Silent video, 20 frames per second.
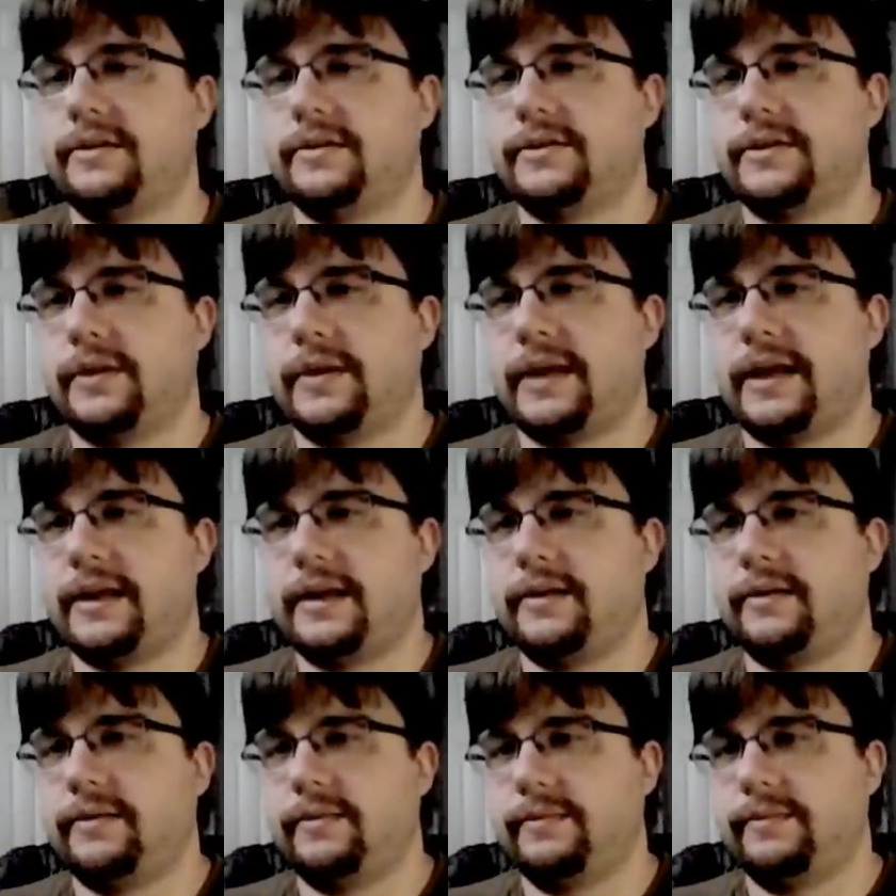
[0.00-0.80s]
so that
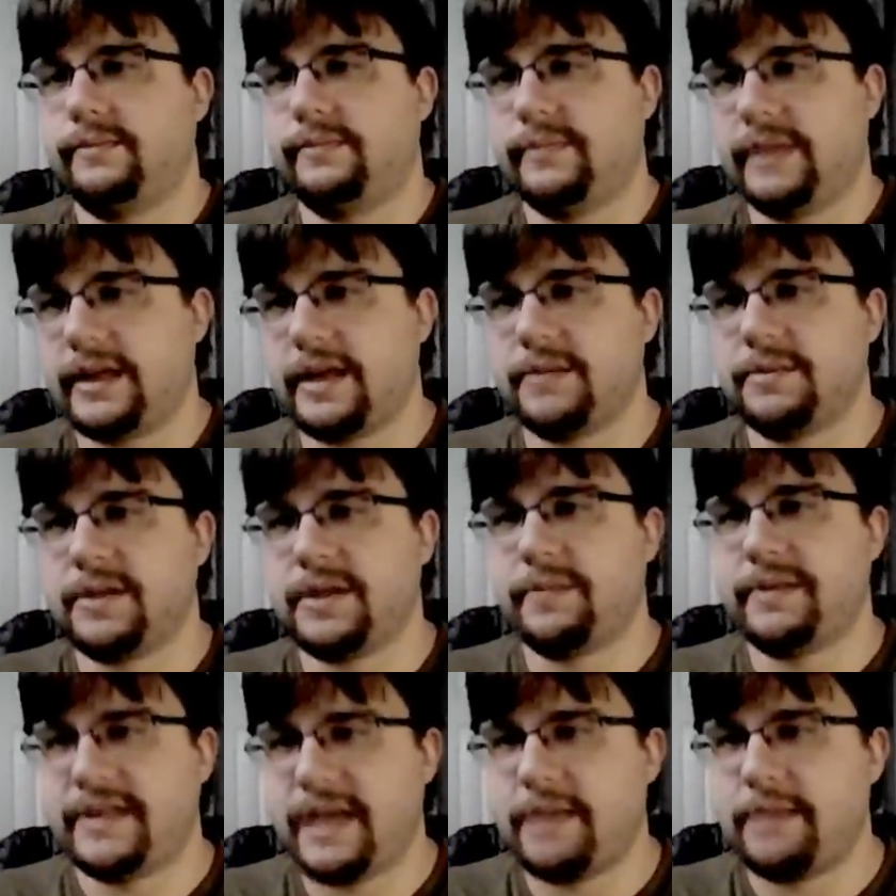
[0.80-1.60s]
it comes
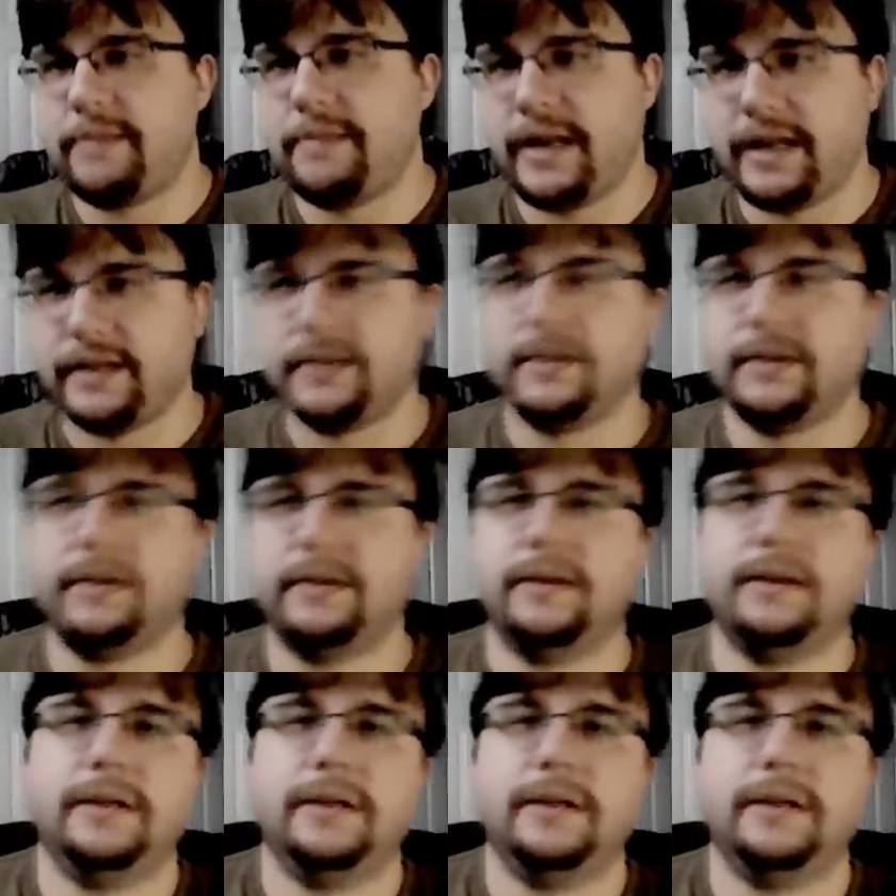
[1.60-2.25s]
up in 10 minutes.